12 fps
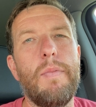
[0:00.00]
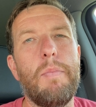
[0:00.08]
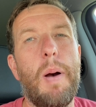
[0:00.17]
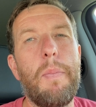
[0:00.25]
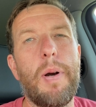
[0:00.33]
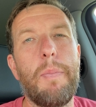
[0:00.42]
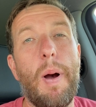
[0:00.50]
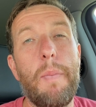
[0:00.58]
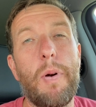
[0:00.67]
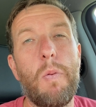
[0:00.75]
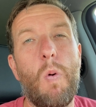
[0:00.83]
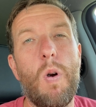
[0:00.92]
bumper to
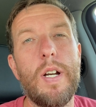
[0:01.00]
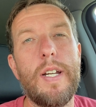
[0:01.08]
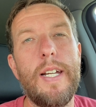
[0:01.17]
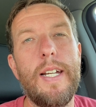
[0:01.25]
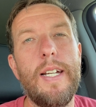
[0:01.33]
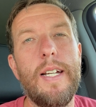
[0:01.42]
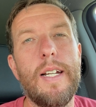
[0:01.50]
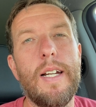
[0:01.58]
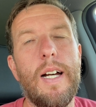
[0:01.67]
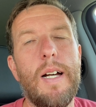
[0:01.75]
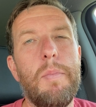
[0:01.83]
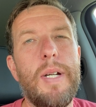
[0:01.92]
bumper warranty,
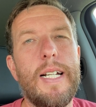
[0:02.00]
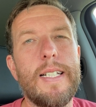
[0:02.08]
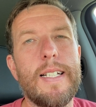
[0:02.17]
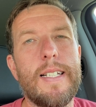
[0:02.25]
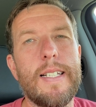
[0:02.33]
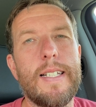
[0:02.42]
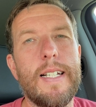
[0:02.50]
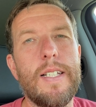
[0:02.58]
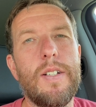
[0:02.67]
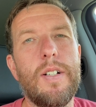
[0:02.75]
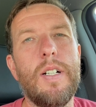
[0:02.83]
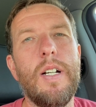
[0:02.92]
because it's a
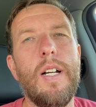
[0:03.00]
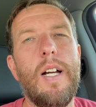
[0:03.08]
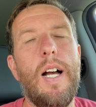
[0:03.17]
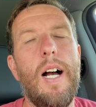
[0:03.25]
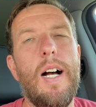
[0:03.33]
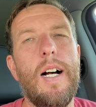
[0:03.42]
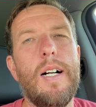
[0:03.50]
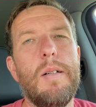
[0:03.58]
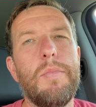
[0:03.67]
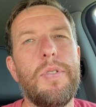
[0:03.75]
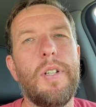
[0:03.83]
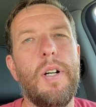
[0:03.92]
sensor.
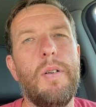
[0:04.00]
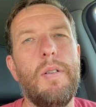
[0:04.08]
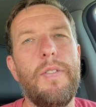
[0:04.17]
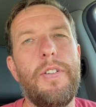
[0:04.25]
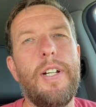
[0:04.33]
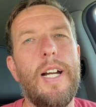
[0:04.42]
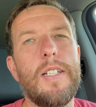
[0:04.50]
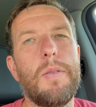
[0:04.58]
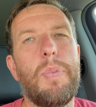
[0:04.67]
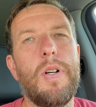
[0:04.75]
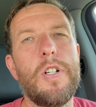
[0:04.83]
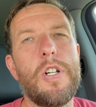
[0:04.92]
So if you guys are
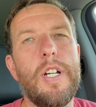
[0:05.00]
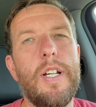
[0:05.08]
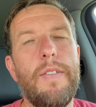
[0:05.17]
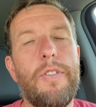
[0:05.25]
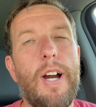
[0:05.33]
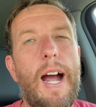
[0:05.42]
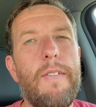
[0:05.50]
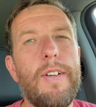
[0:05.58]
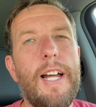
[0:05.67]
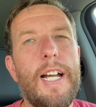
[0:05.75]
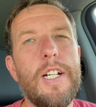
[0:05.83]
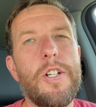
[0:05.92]
pushing, if you're
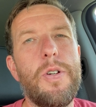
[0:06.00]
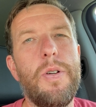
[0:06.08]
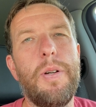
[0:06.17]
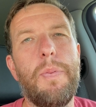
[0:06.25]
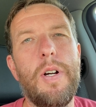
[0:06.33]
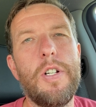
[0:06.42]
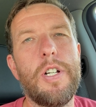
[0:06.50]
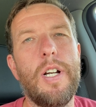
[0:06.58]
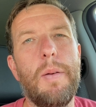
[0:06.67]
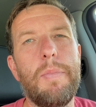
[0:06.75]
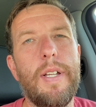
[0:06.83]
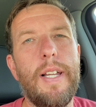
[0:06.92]
having that issue and you're pushing
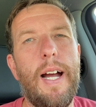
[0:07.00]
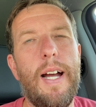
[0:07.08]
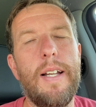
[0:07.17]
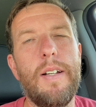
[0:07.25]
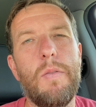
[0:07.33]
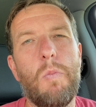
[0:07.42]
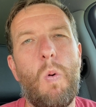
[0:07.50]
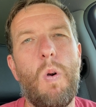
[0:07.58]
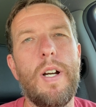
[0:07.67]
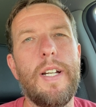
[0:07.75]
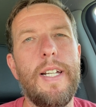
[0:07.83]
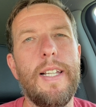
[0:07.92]
up to that
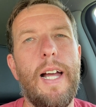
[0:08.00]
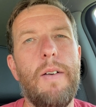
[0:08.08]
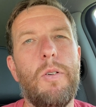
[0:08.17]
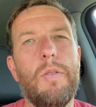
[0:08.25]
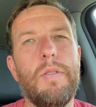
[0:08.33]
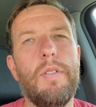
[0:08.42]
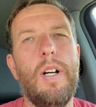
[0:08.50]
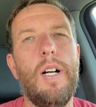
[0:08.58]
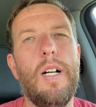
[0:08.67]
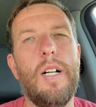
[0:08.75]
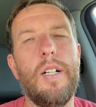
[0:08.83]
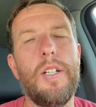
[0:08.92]
warranty level,
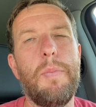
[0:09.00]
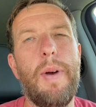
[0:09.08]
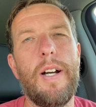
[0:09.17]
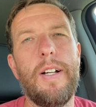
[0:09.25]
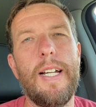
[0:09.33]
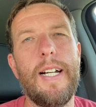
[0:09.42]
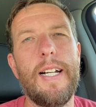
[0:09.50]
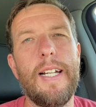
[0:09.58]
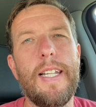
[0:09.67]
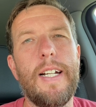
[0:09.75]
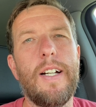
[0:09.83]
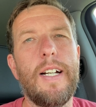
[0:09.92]
you better get it
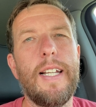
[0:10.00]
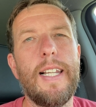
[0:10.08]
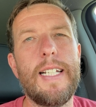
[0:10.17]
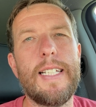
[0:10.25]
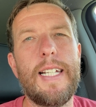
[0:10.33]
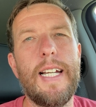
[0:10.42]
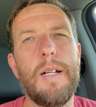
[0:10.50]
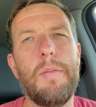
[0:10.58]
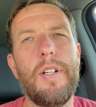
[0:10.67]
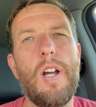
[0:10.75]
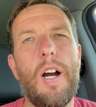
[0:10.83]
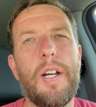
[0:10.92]
in there and at least get
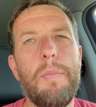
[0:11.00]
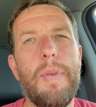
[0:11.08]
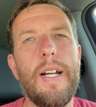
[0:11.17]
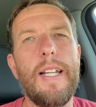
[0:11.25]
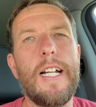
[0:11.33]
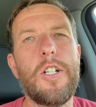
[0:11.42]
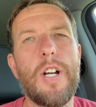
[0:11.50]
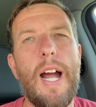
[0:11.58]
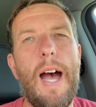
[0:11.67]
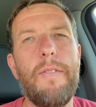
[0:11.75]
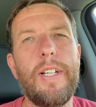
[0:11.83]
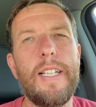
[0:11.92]
it documented that you're
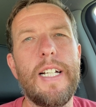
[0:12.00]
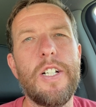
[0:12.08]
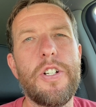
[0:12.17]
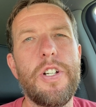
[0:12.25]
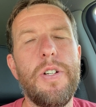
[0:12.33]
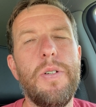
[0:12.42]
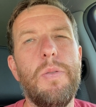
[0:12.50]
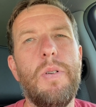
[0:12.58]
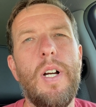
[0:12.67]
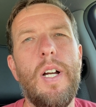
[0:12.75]
having the issue